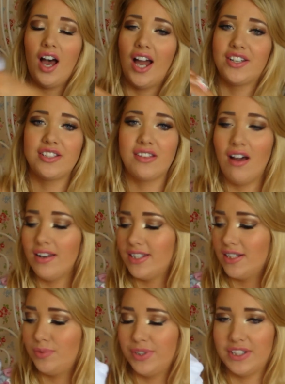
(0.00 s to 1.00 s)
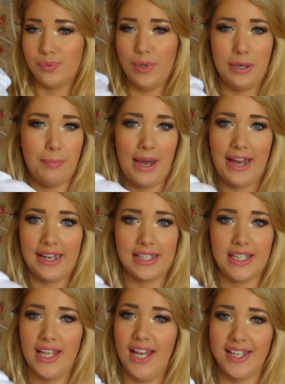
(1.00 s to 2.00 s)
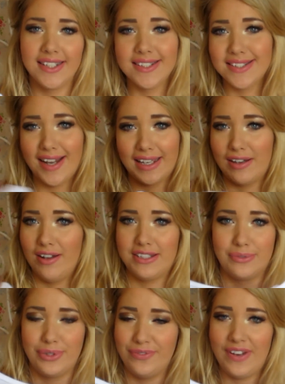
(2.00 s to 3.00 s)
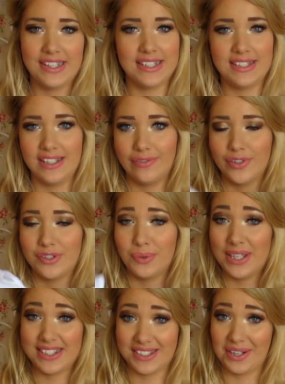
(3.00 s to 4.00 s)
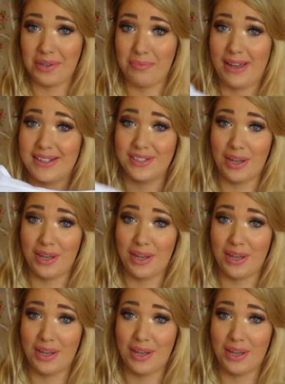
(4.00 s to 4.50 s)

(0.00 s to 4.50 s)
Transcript: I just can't deal with this weird back and I can't deal with the fact it's see-through, so it's going back